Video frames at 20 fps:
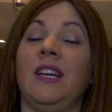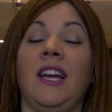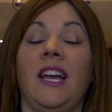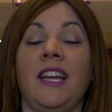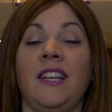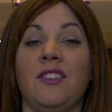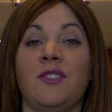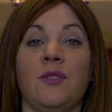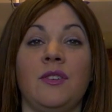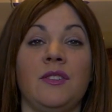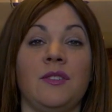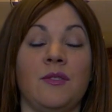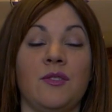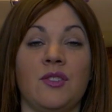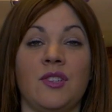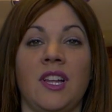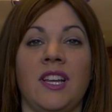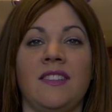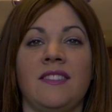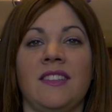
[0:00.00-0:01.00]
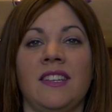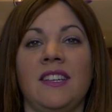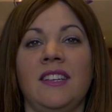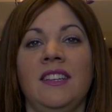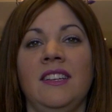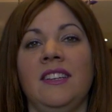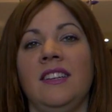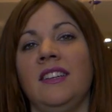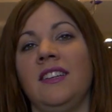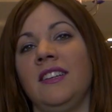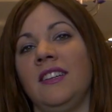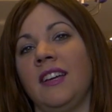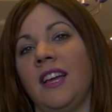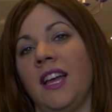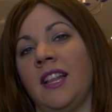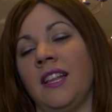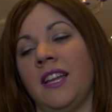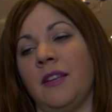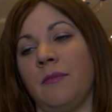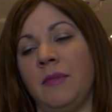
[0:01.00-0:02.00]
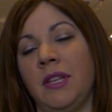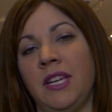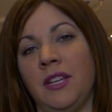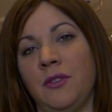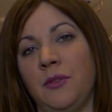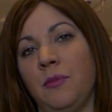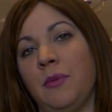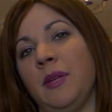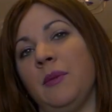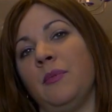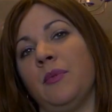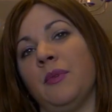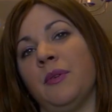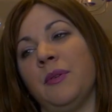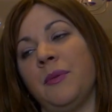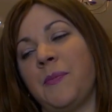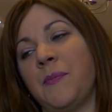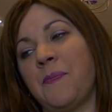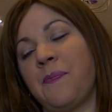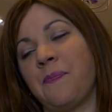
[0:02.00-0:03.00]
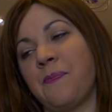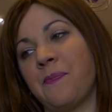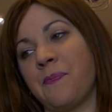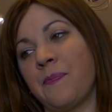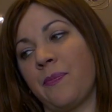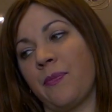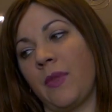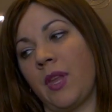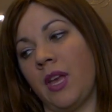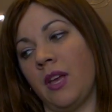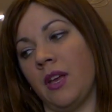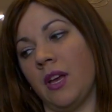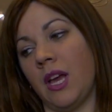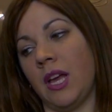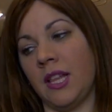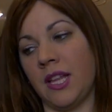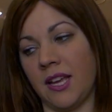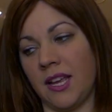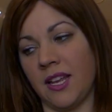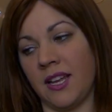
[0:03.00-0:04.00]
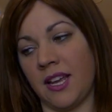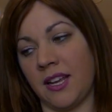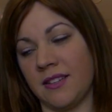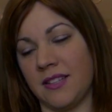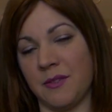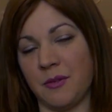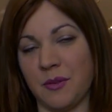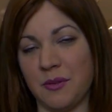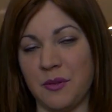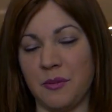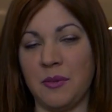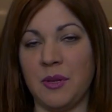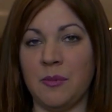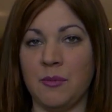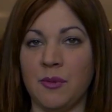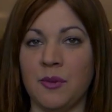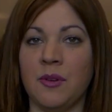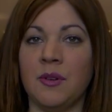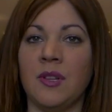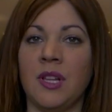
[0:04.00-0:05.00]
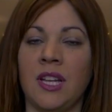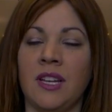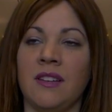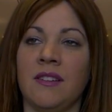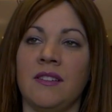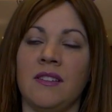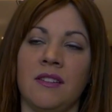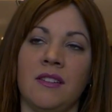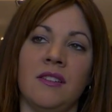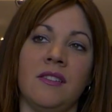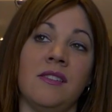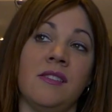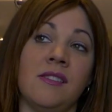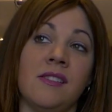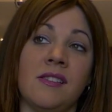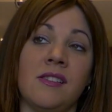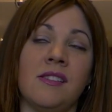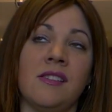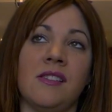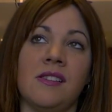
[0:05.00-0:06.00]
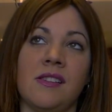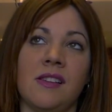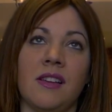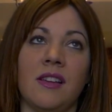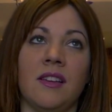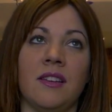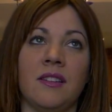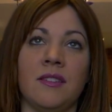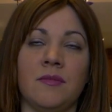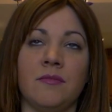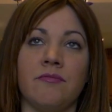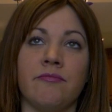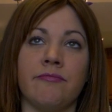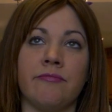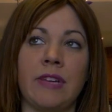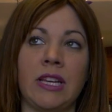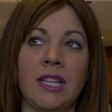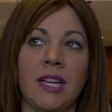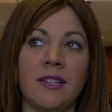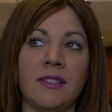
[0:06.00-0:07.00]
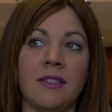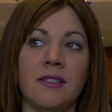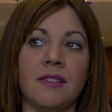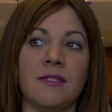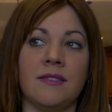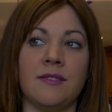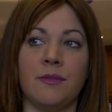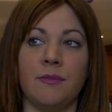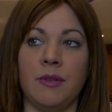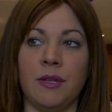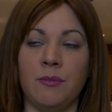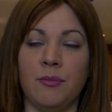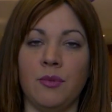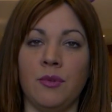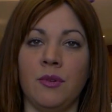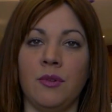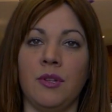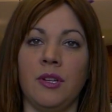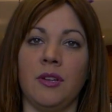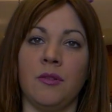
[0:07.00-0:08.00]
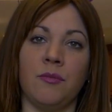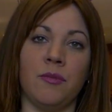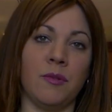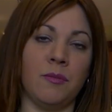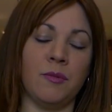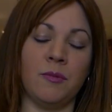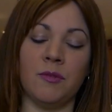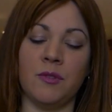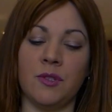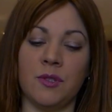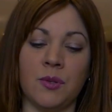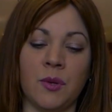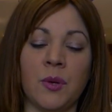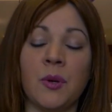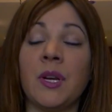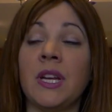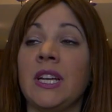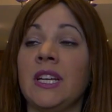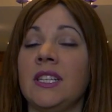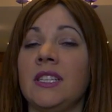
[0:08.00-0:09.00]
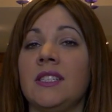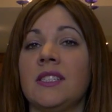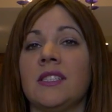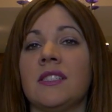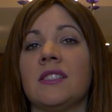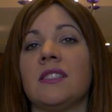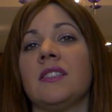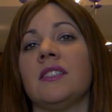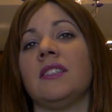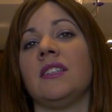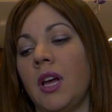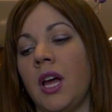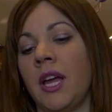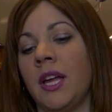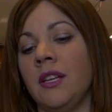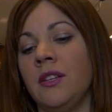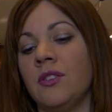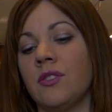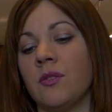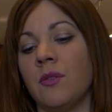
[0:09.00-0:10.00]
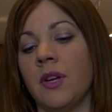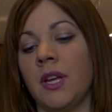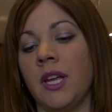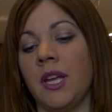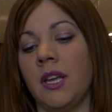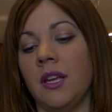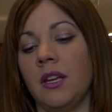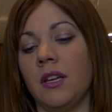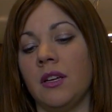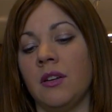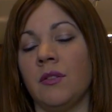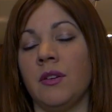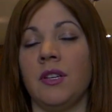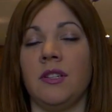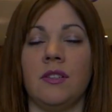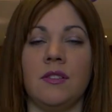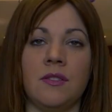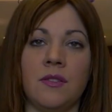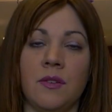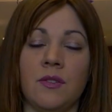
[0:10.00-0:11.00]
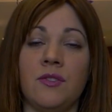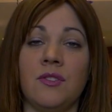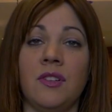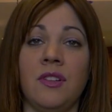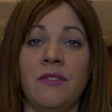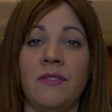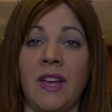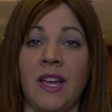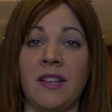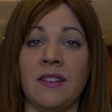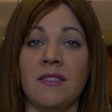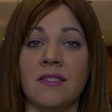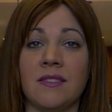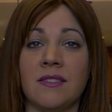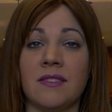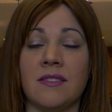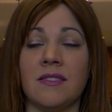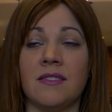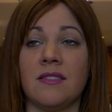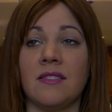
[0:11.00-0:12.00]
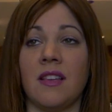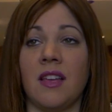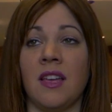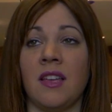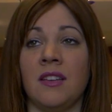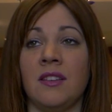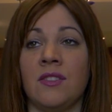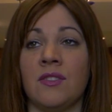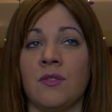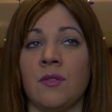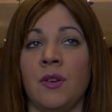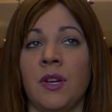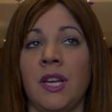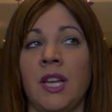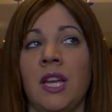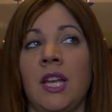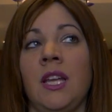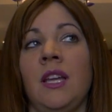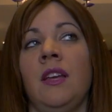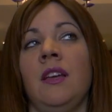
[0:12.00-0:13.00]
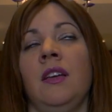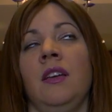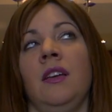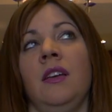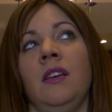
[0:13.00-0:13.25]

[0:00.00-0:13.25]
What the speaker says: I enjoy socializing. I like meeting new people. I like connecting with new people, and I like to listen to people, hear people's stories. I enjoy going to social events. I enjoy